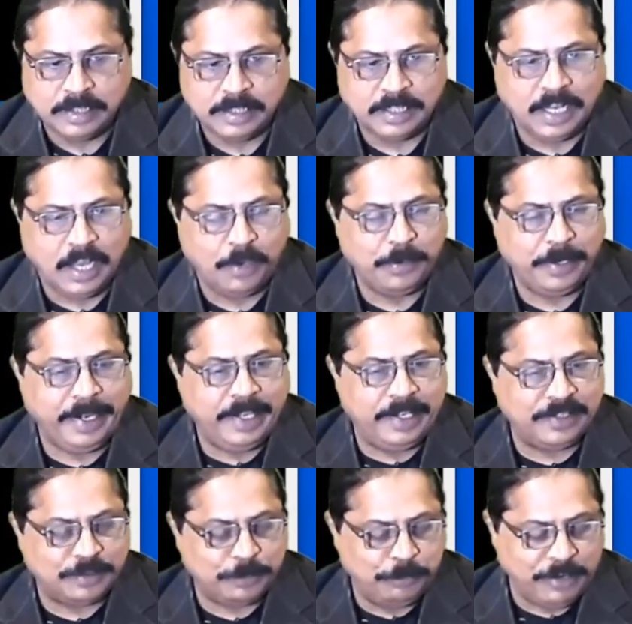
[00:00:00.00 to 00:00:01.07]
Now it is
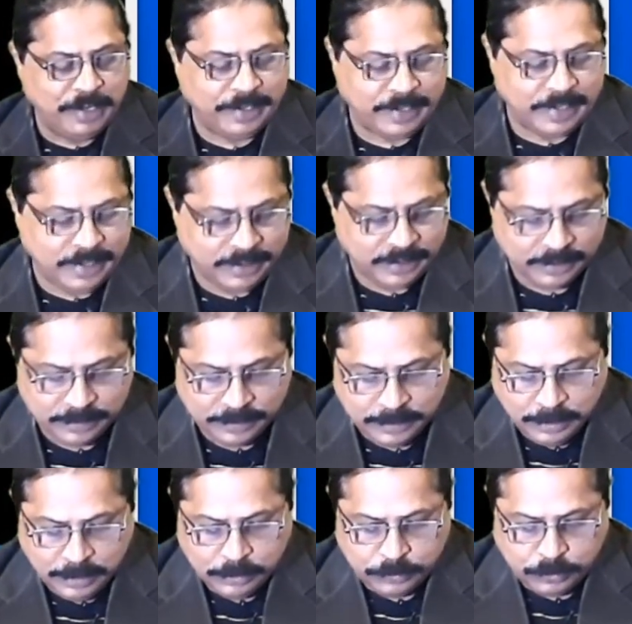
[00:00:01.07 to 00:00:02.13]
working.
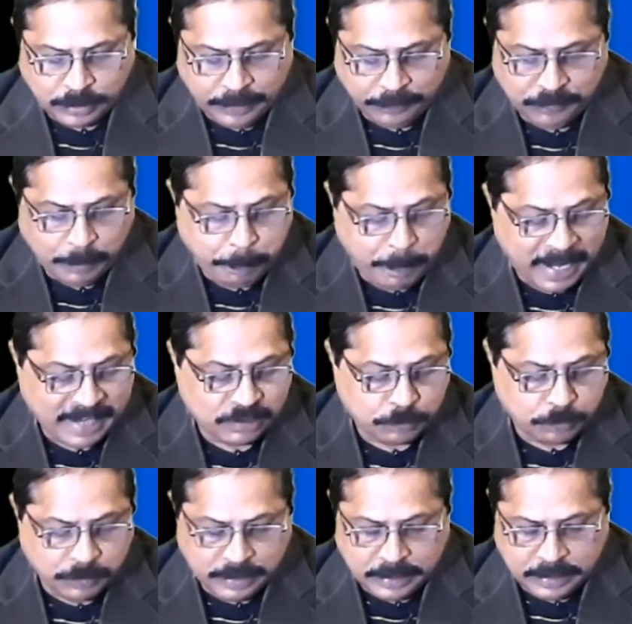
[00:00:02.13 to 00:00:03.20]
So give the
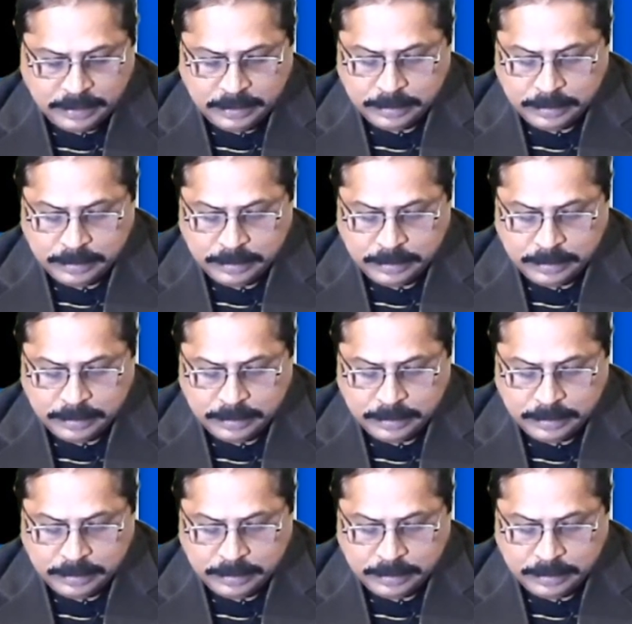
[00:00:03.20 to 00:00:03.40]
password.